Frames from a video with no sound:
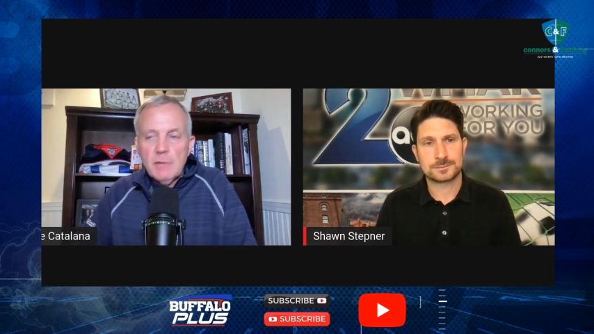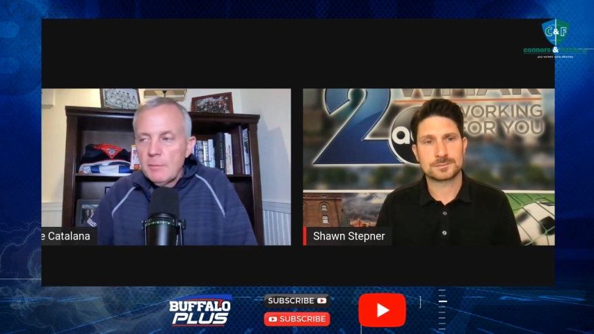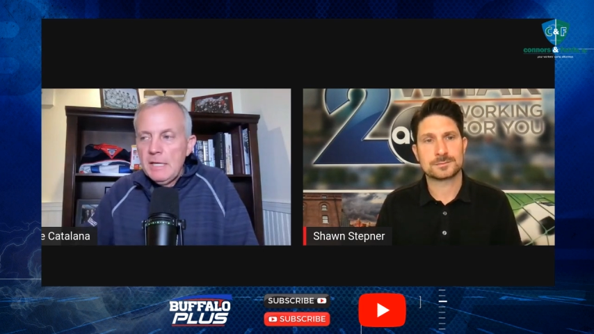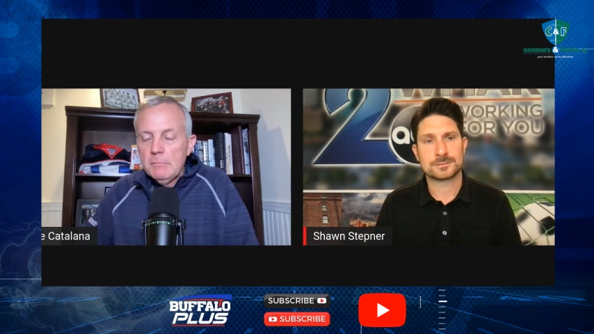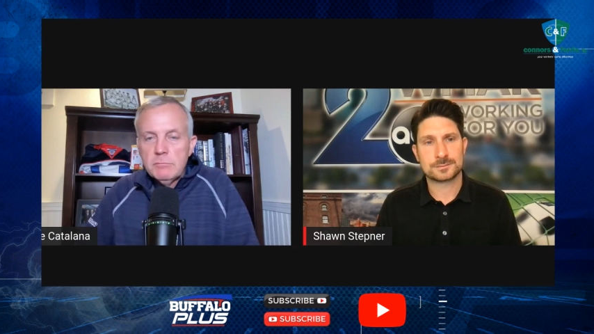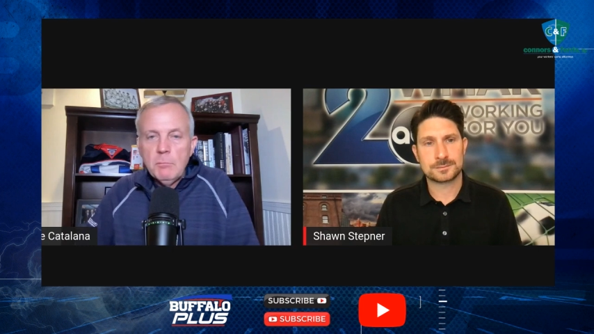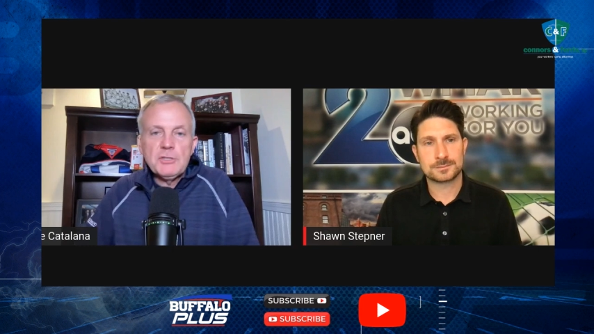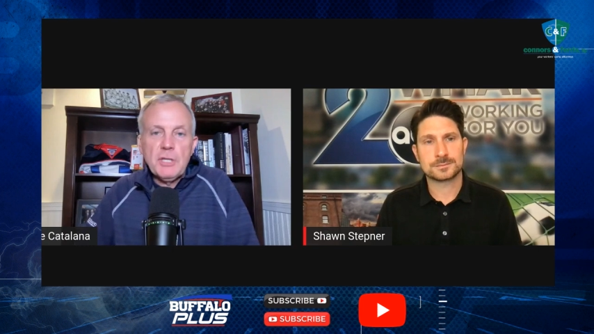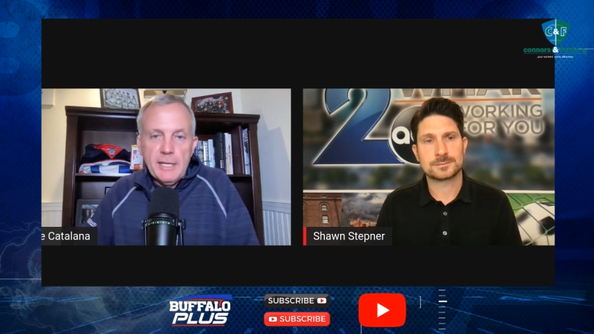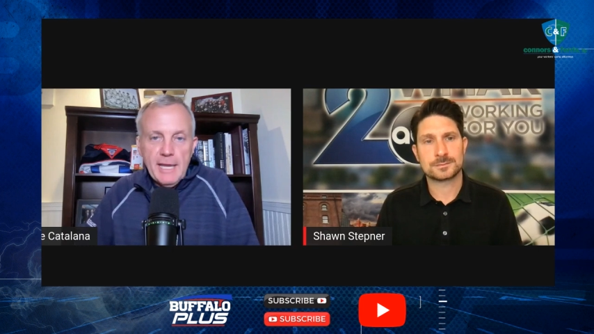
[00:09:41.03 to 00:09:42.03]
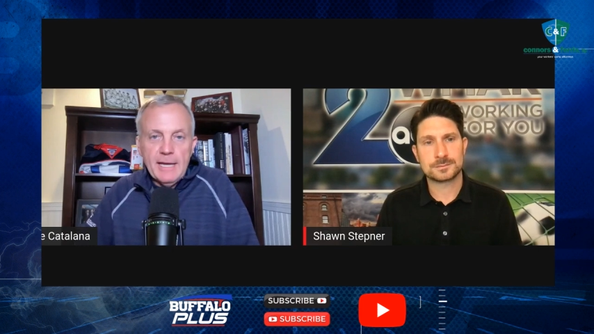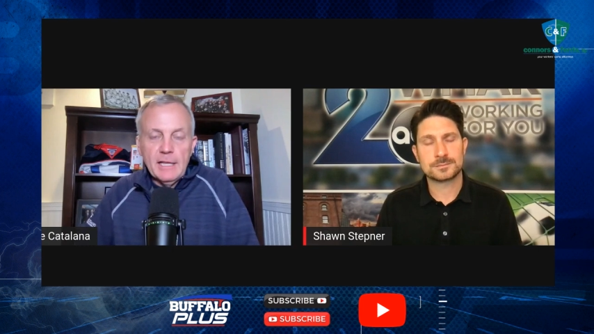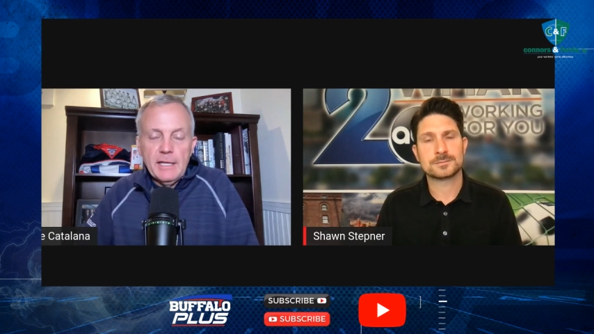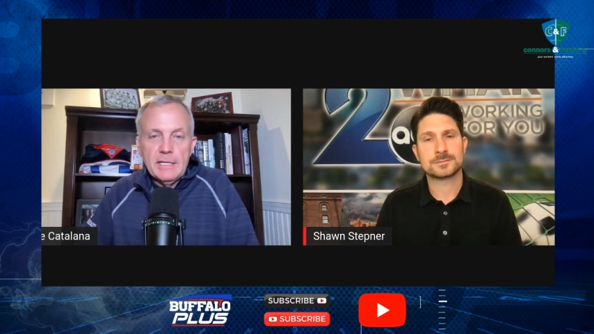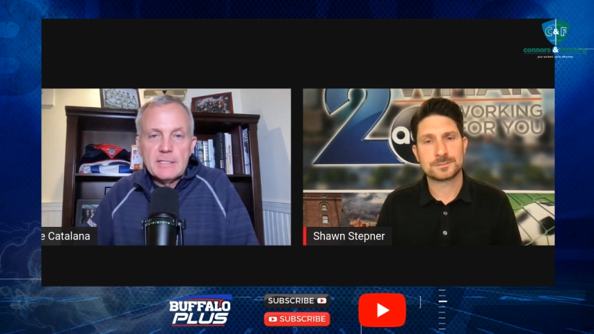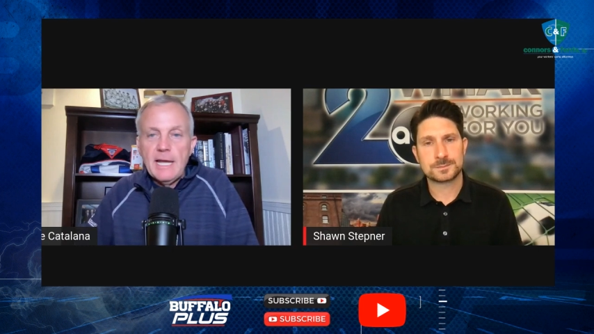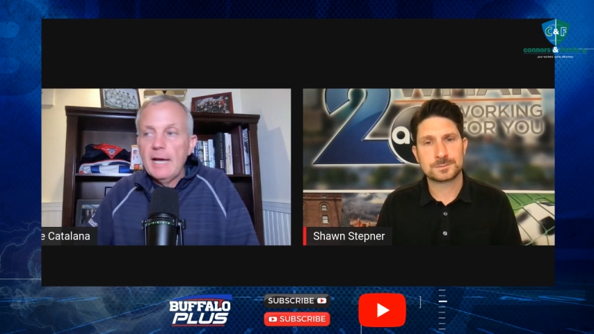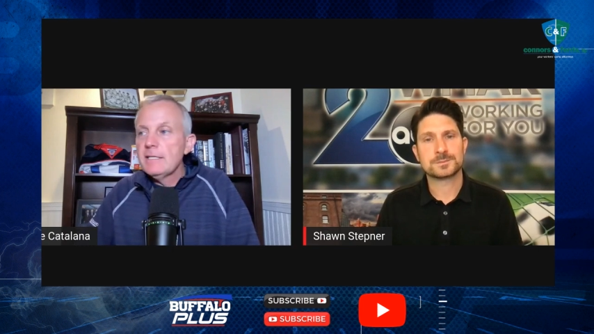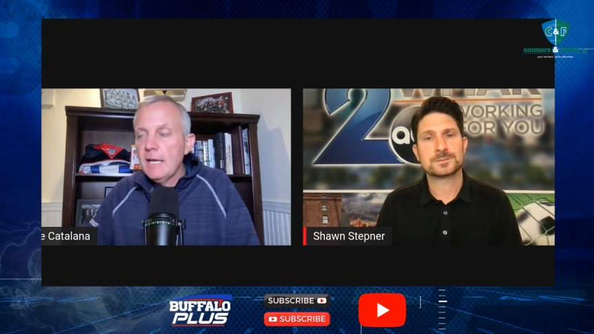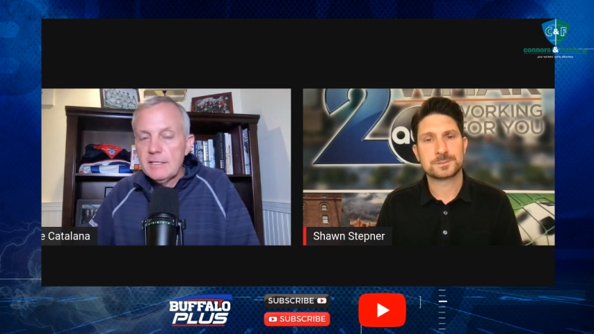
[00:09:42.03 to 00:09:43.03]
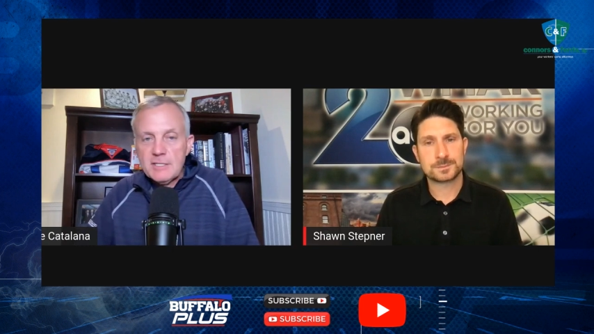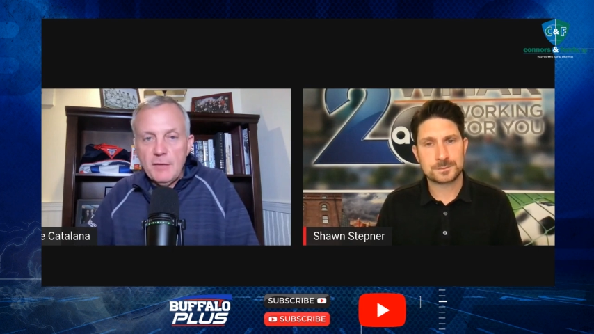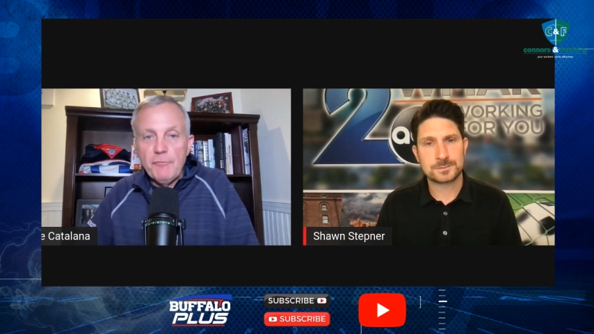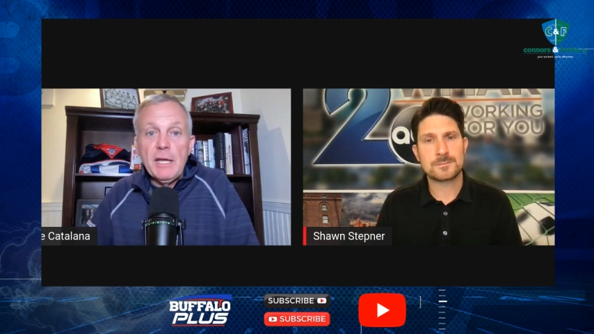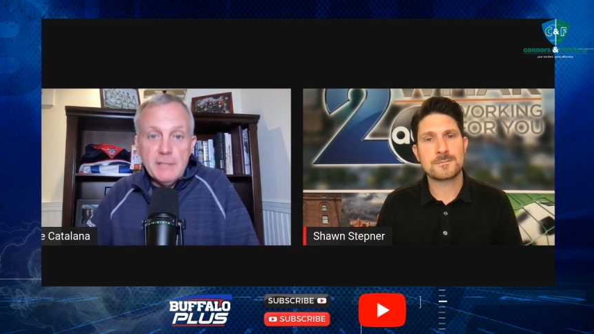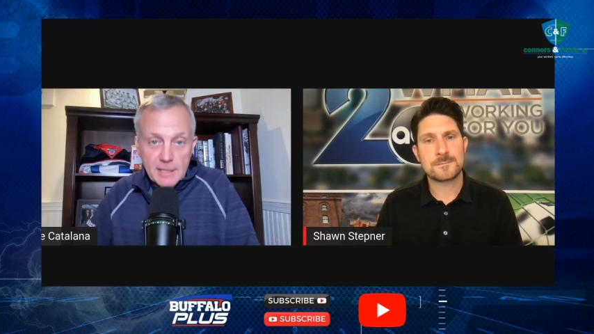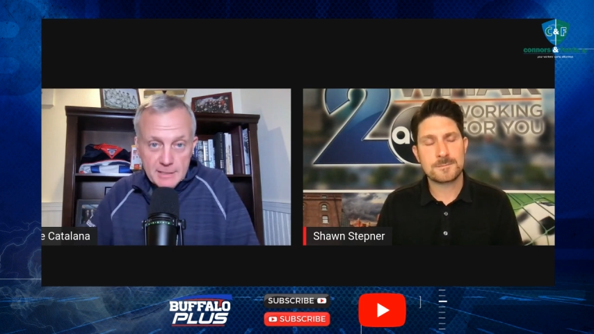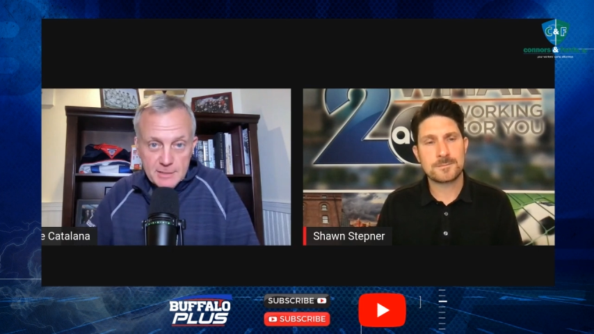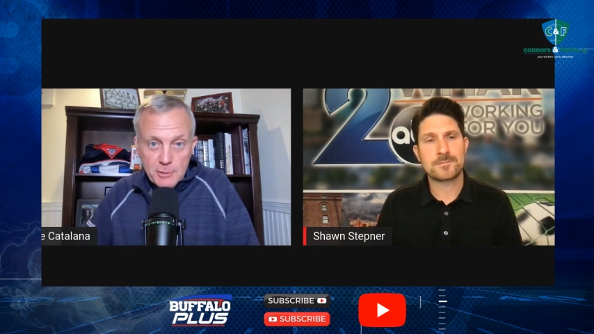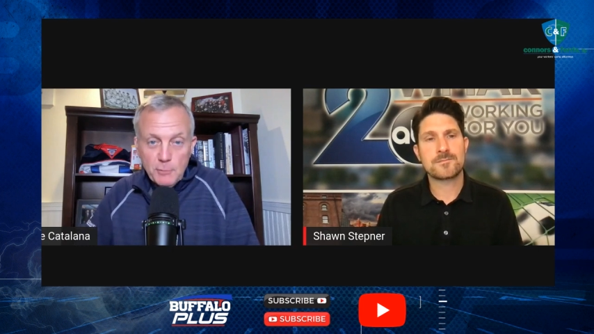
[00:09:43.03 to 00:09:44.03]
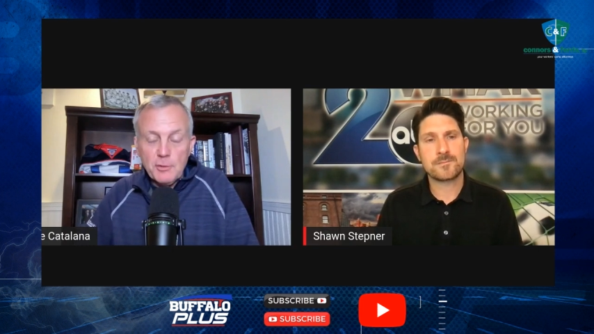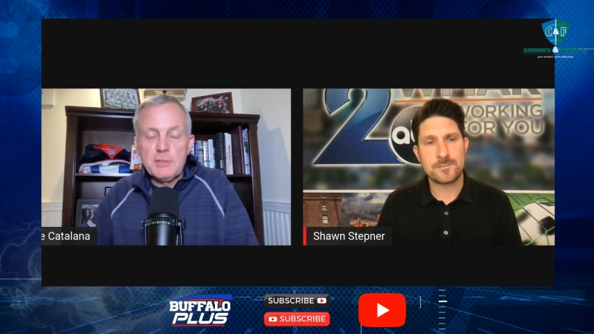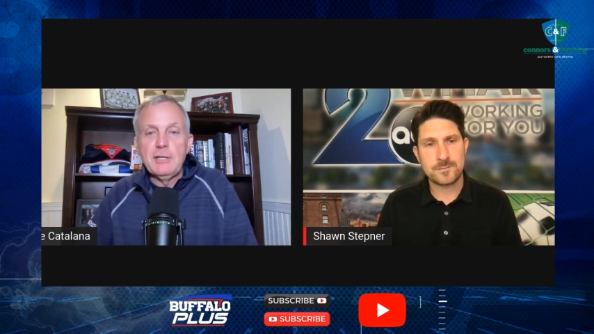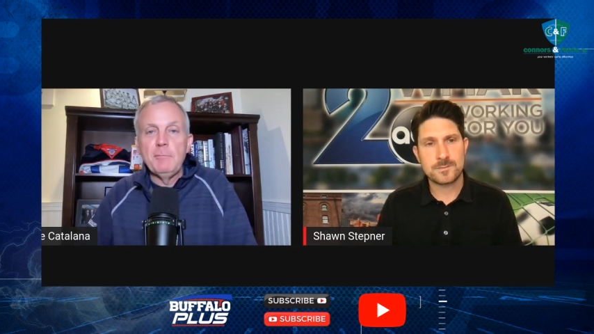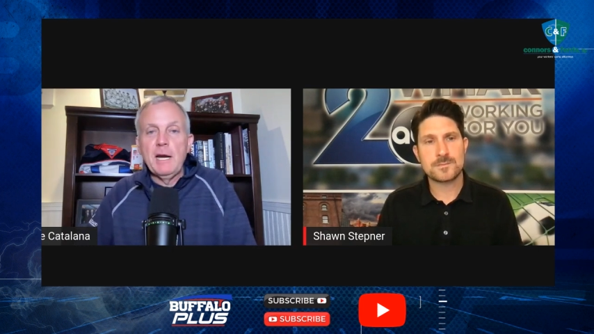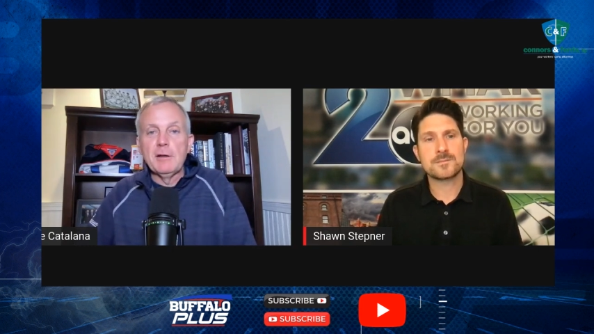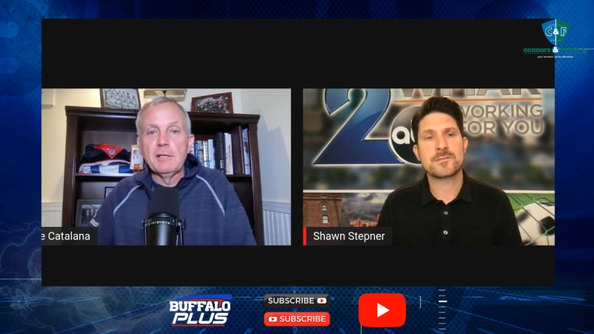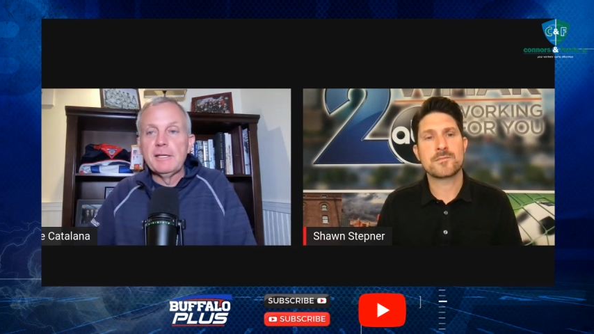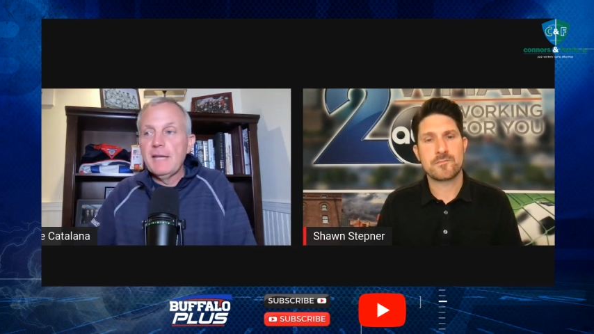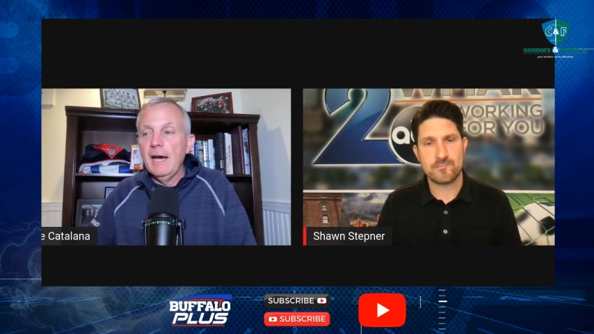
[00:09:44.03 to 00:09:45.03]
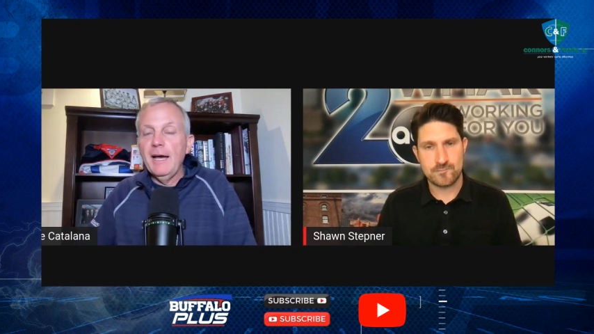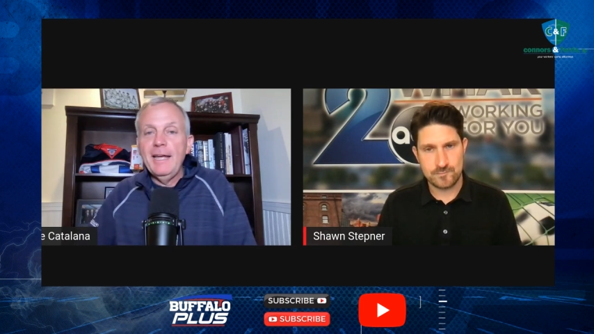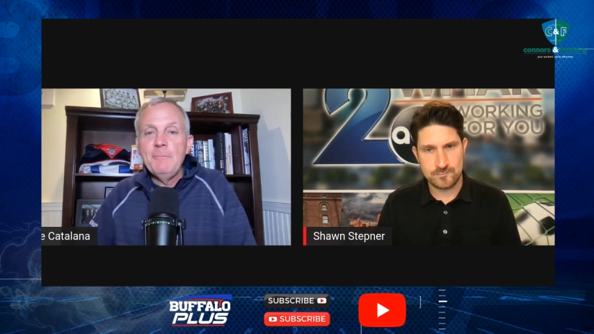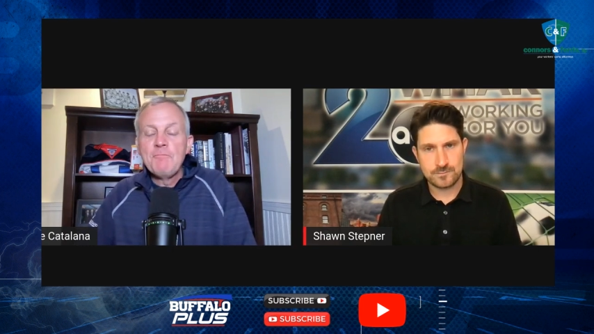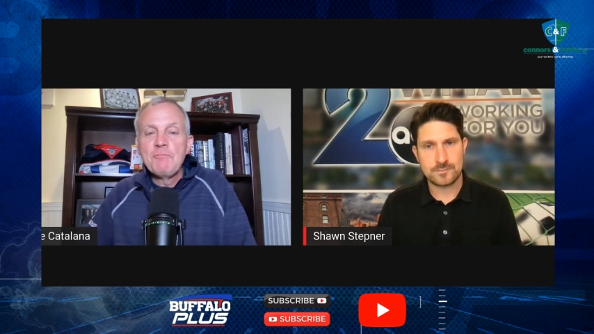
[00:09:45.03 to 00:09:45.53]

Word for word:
Speaker 1: I mean, much like Allen is. Now, he's got Stefon Diggs, University of Maryland guy,